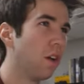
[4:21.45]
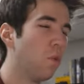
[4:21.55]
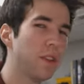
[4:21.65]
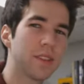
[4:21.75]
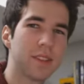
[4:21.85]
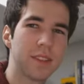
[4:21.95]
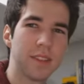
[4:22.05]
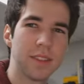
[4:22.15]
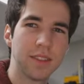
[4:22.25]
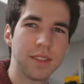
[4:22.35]
What's
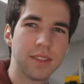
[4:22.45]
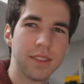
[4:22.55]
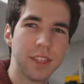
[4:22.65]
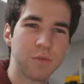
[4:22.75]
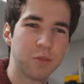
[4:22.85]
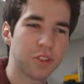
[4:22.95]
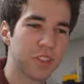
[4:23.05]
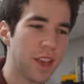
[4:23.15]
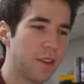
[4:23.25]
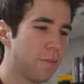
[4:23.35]

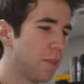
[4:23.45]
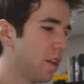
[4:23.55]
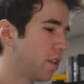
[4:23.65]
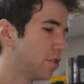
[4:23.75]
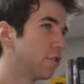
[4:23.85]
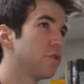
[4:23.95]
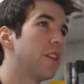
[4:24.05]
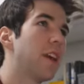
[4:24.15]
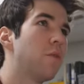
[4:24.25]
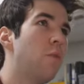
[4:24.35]
6%? So there's
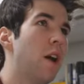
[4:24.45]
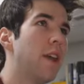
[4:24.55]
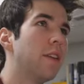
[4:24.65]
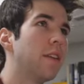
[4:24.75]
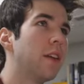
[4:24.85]
like, what?